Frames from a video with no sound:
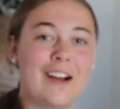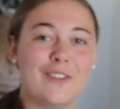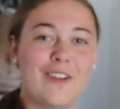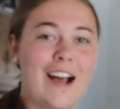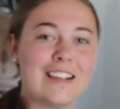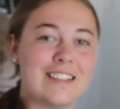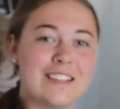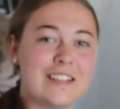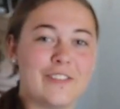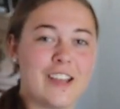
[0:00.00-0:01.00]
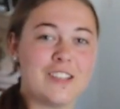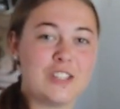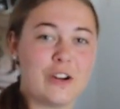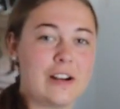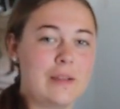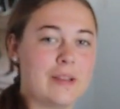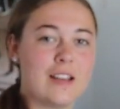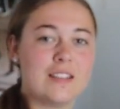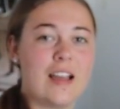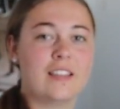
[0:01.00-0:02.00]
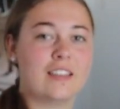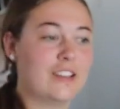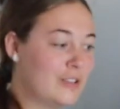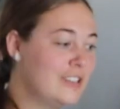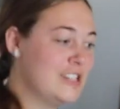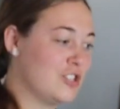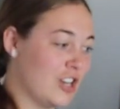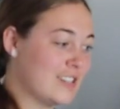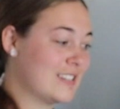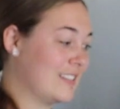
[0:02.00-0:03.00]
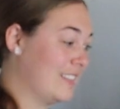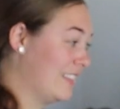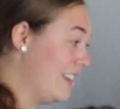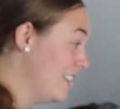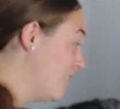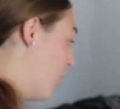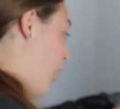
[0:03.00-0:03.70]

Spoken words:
how fast this stuff gets dirty because I literally just cleaned